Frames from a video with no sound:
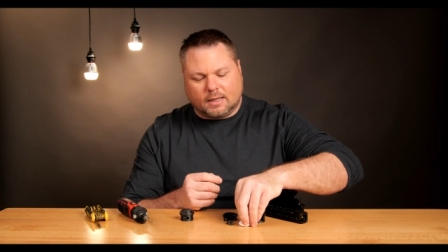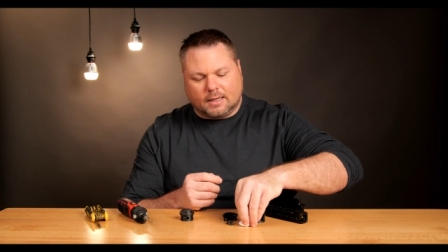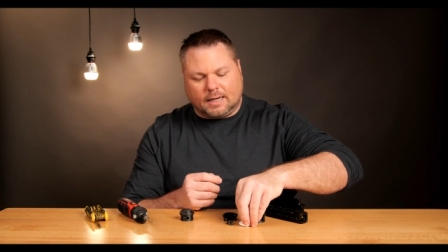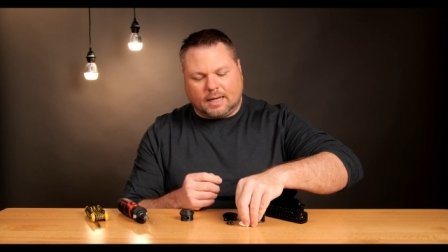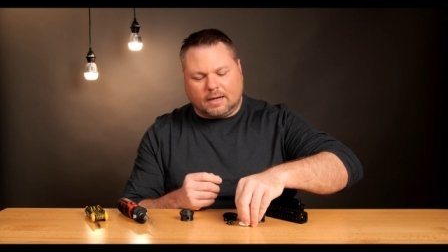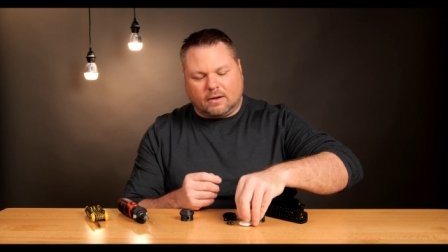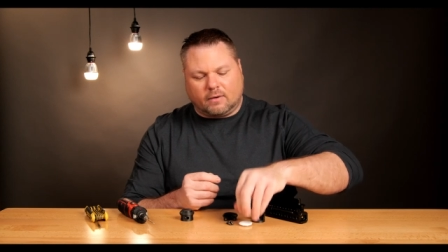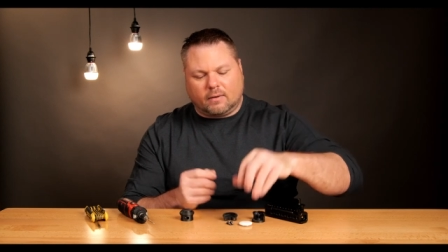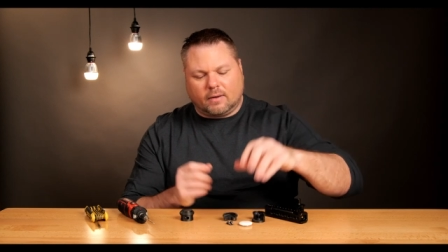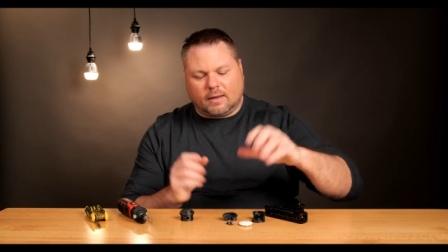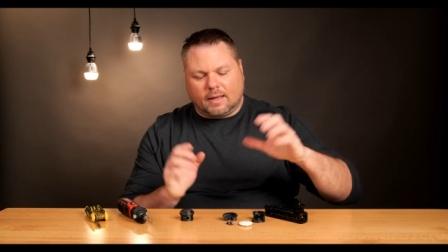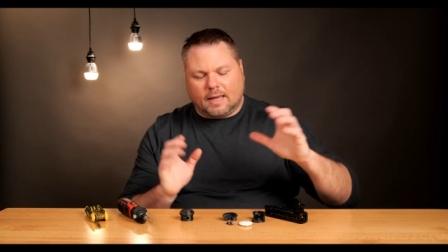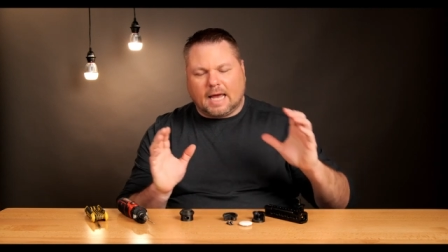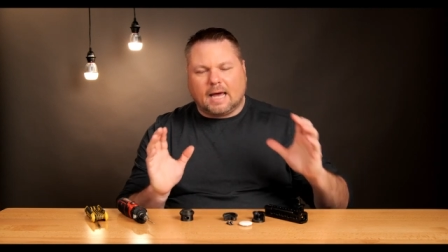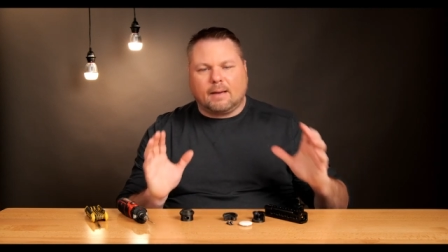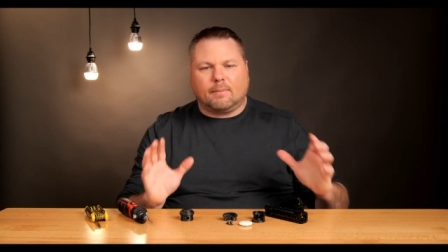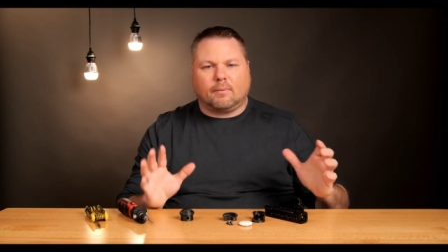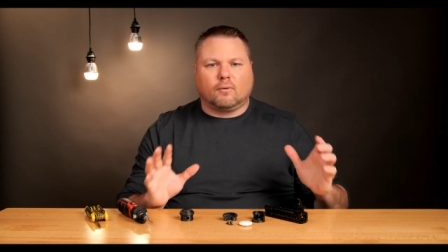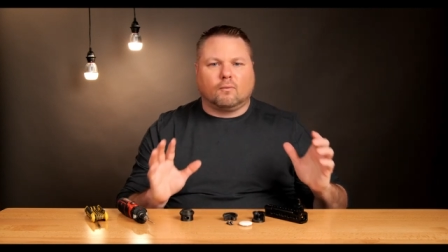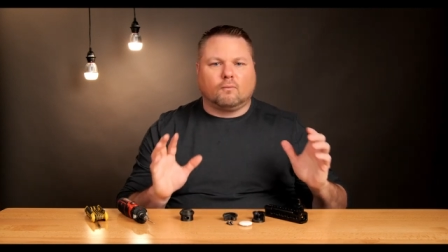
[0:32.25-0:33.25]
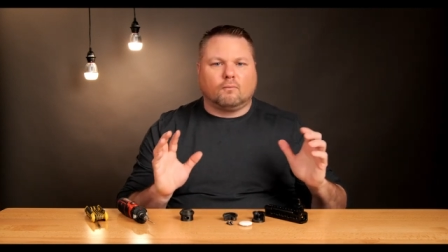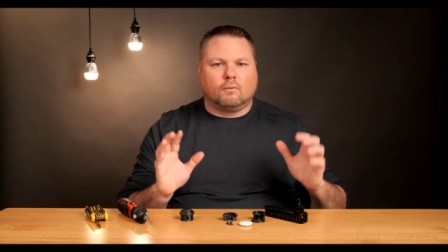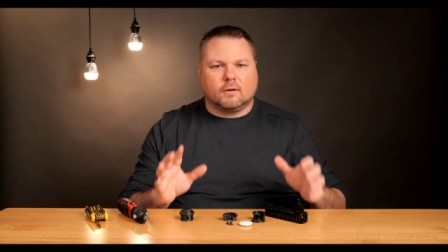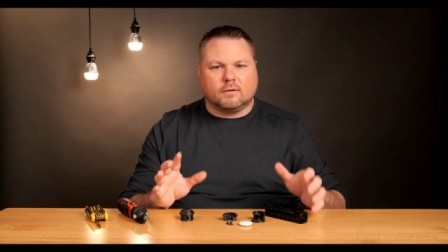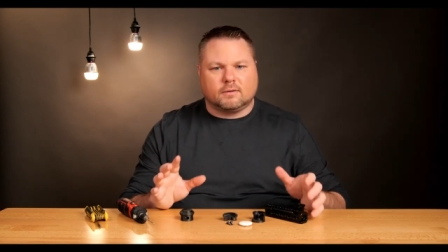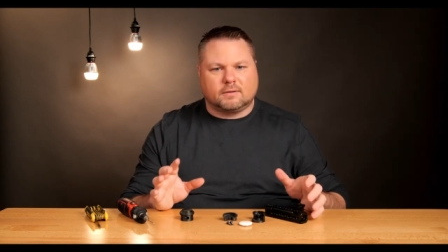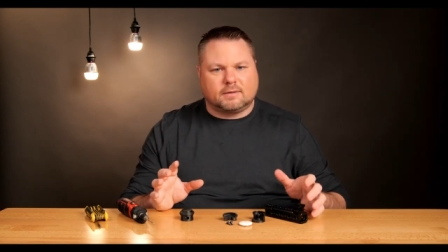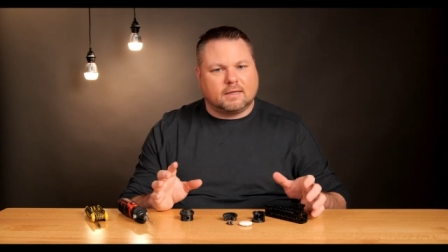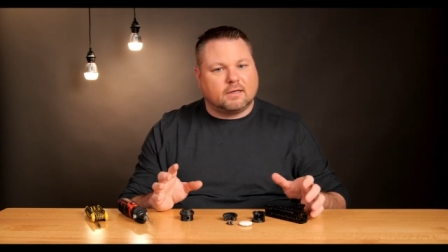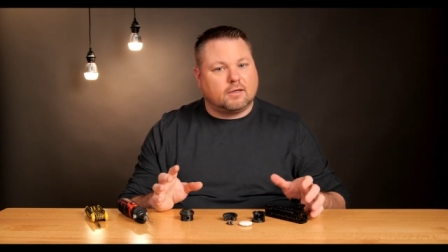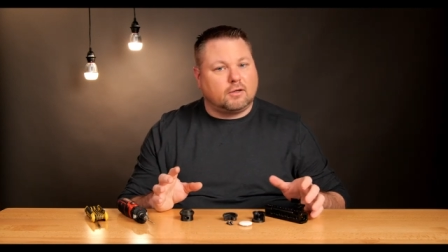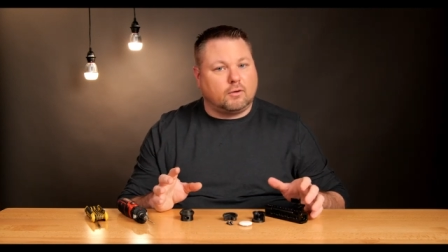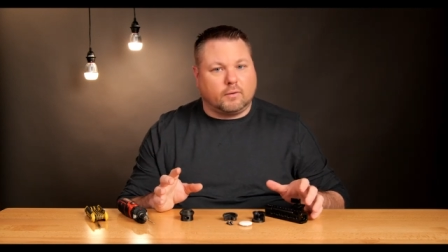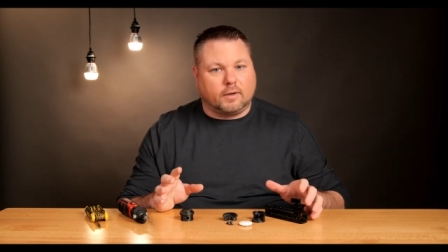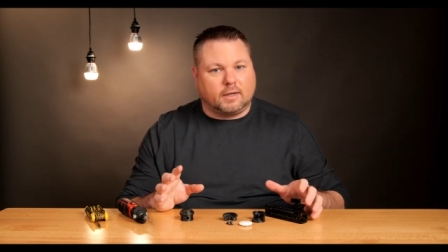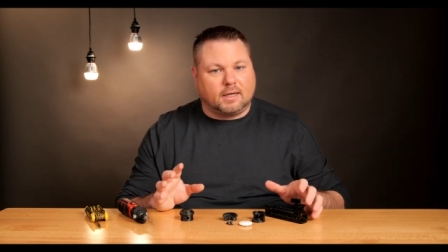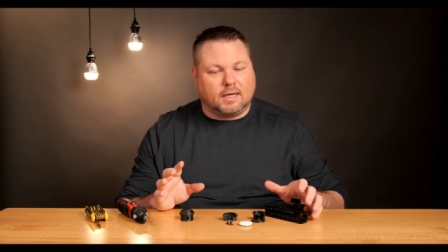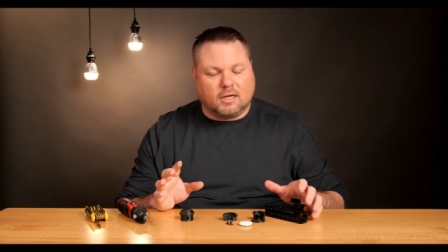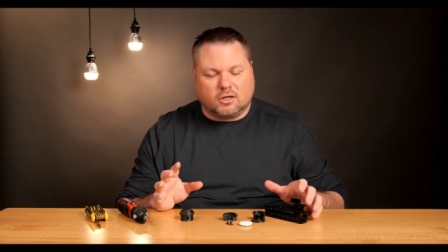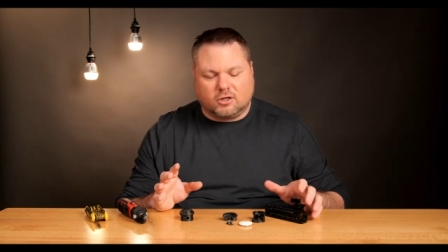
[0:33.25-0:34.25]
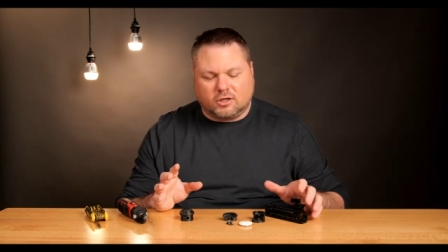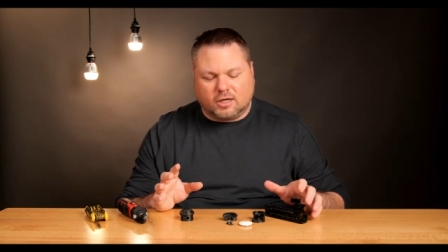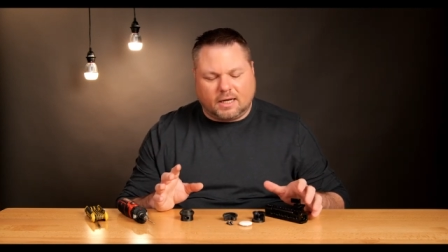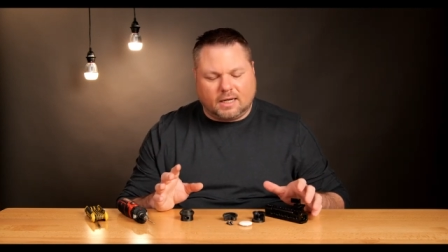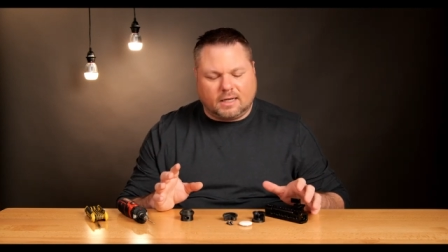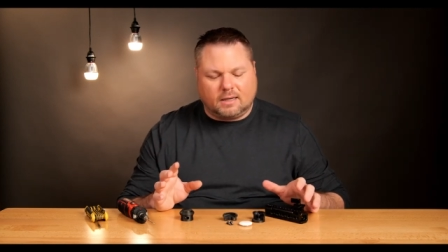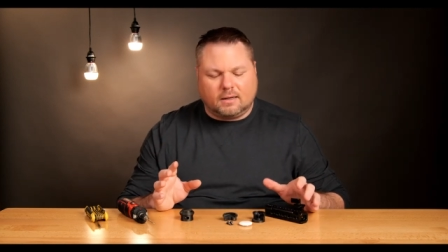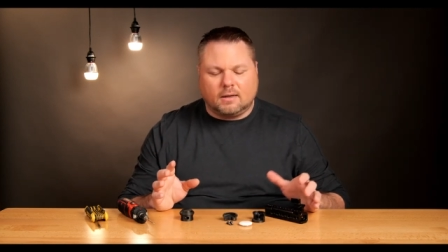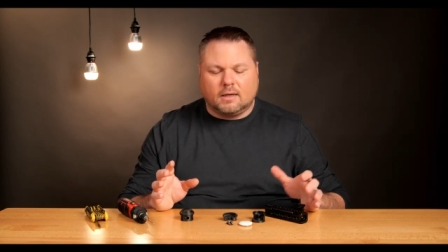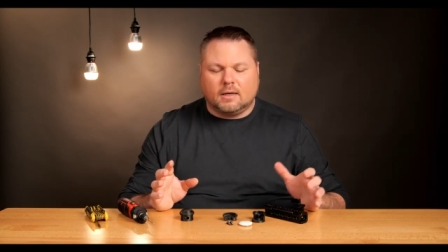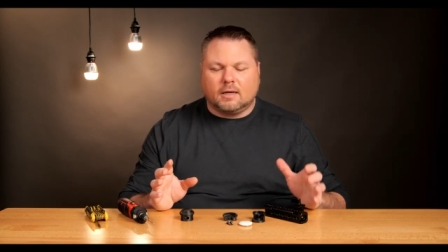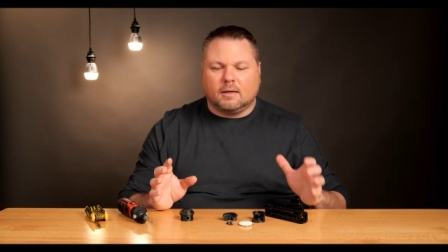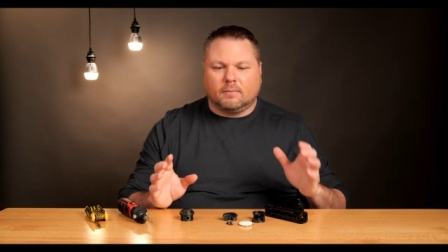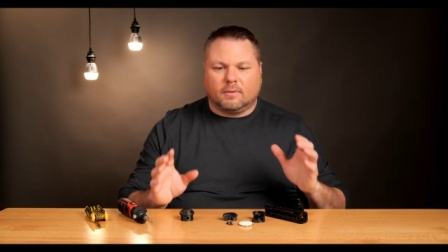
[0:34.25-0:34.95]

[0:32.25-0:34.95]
Now, Apple will sell you a keychain,